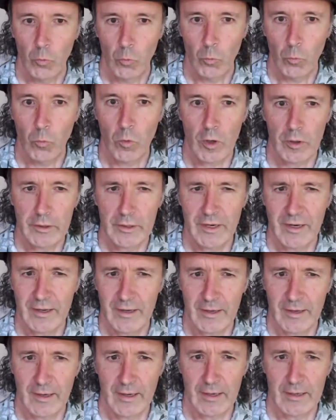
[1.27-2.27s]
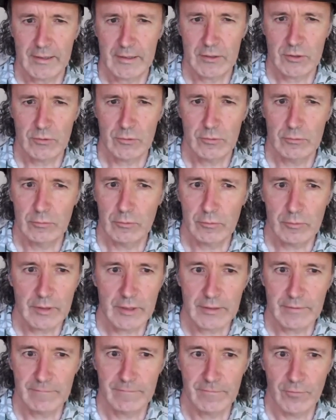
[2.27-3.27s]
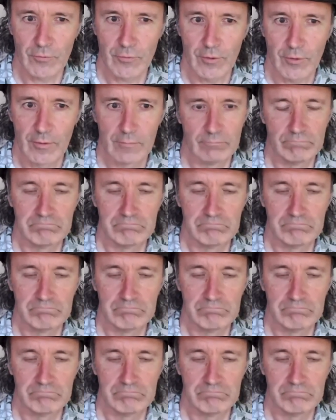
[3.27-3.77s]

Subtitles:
What are you looking for?